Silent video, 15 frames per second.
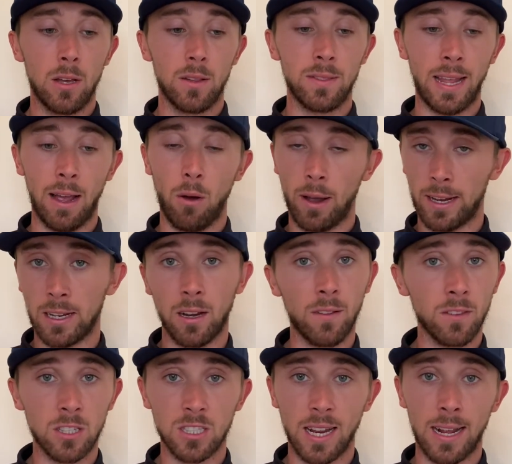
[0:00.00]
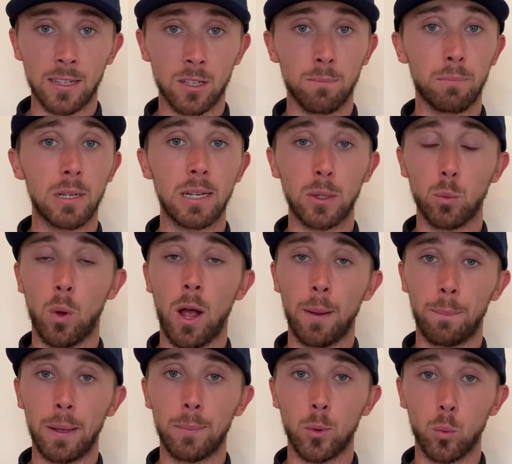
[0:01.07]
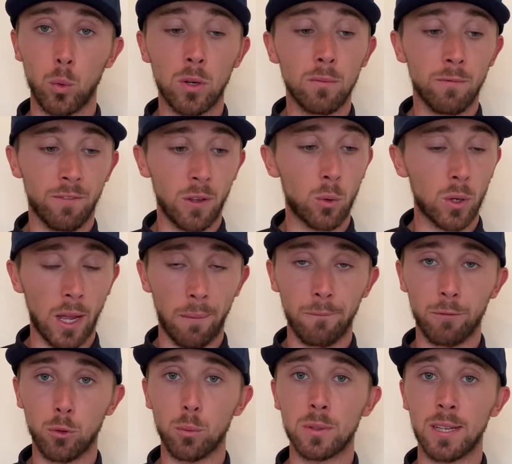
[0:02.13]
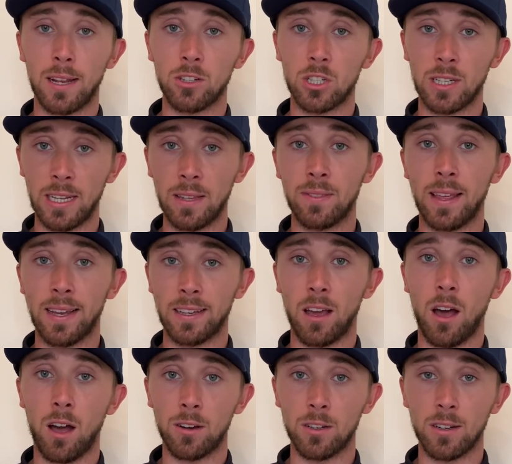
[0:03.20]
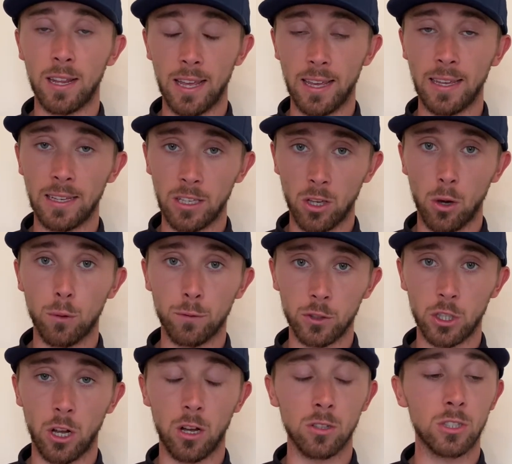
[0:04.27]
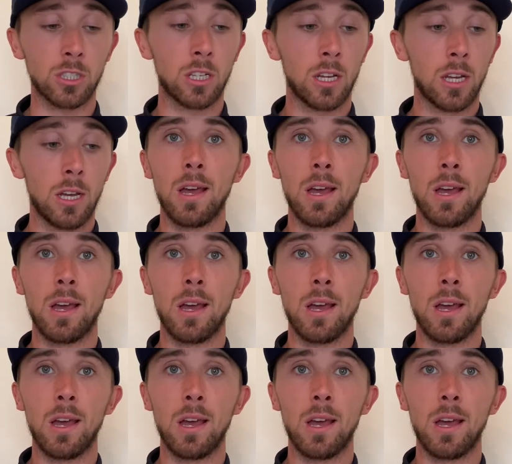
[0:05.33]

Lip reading: Now, I can understand completely why people wouldn't feel comfortable potentially in their garden hitting golf shots.